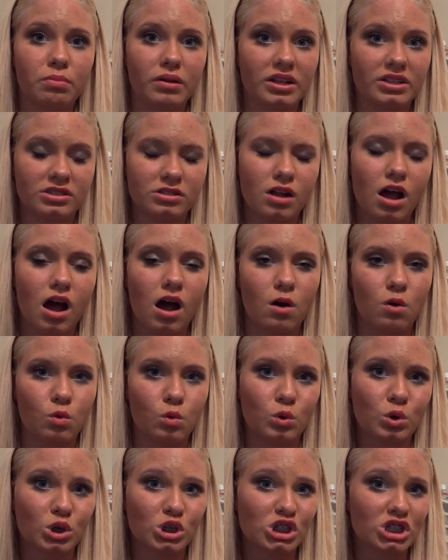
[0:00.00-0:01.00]
but it's not
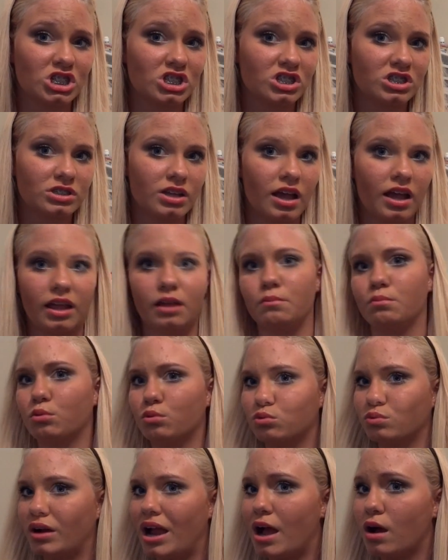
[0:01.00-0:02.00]
orange, it's a
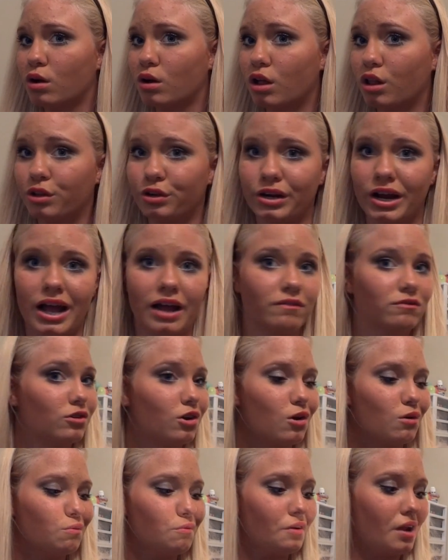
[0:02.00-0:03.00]
brown color. I have it
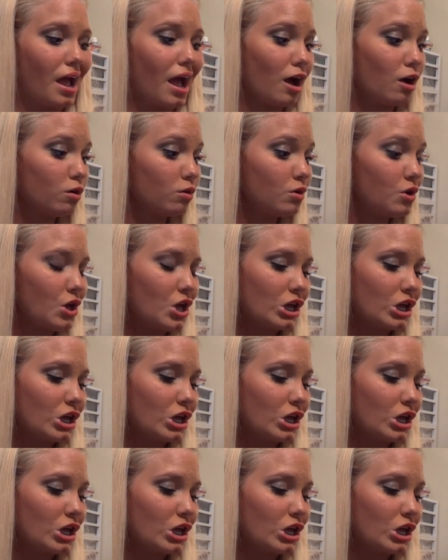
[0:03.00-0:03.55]
on now,